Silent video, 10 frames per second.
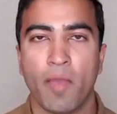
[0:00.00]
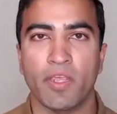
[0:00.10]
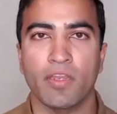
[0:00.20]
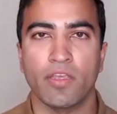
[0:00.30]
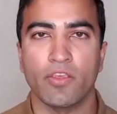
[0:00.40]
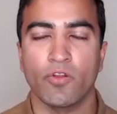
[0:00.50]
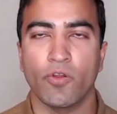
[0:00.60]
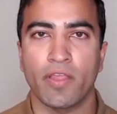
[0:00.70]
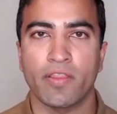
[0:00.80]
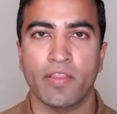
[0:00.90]
I mean, you know,
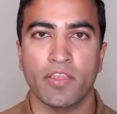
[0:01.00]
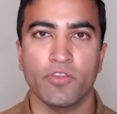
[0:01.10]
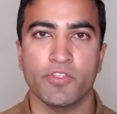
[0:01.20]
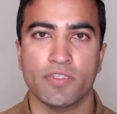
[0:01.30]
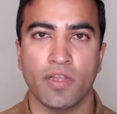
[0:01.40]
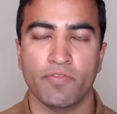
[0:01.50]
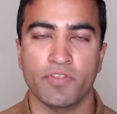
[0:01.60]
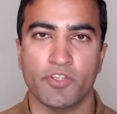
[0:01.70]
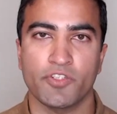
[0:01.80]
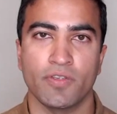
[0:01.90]
I think you just kind of
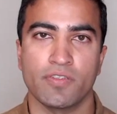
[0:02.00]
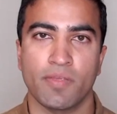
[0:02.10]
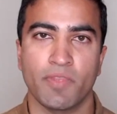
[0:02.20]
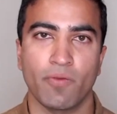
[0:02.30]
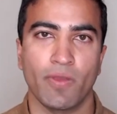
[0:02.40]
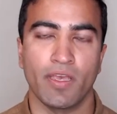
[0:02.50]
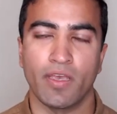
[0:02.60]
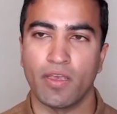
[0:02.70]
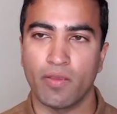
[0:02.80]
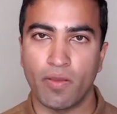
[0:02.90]
touched on something where
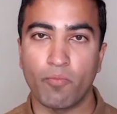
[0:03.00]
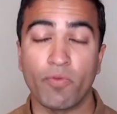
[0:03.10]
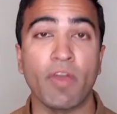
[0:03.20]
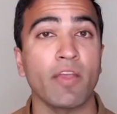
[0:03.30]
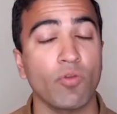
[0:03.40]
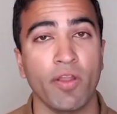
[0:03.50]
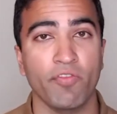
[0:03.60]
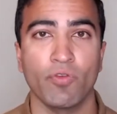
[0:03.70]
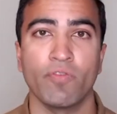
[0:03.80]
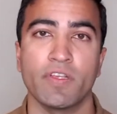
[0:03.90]
we've had quite a
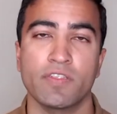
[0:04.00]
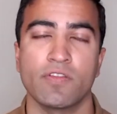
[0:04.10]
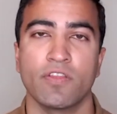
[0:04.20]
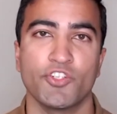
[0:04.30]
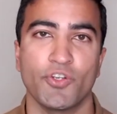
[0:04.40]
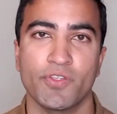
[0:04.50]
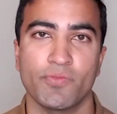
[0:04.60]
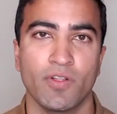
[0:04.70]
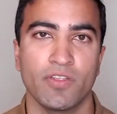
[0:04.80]
few investors on the show as well.